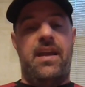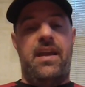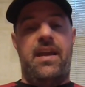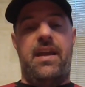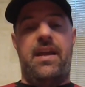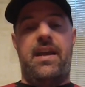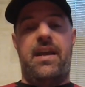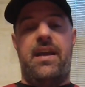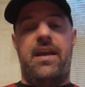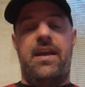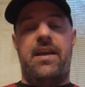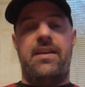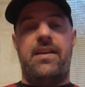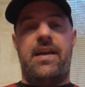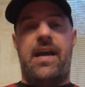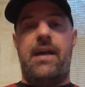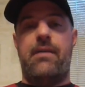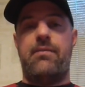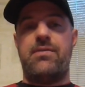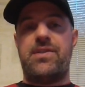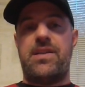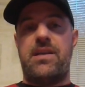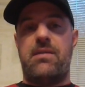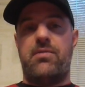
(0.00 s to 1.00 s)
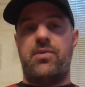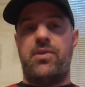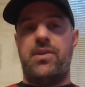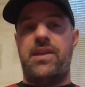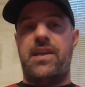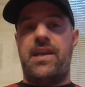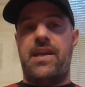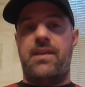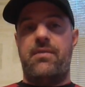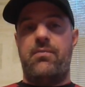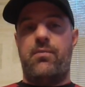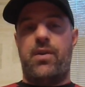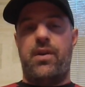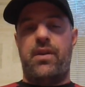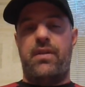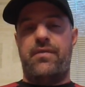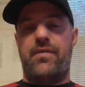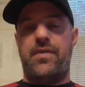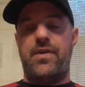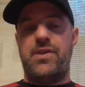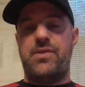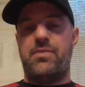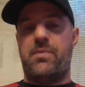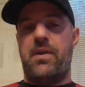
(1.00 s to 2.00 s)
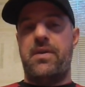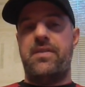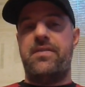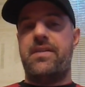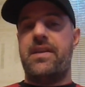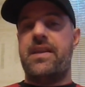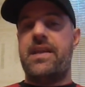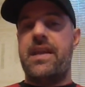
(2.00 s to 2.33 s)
And I was able to get one of the first ones to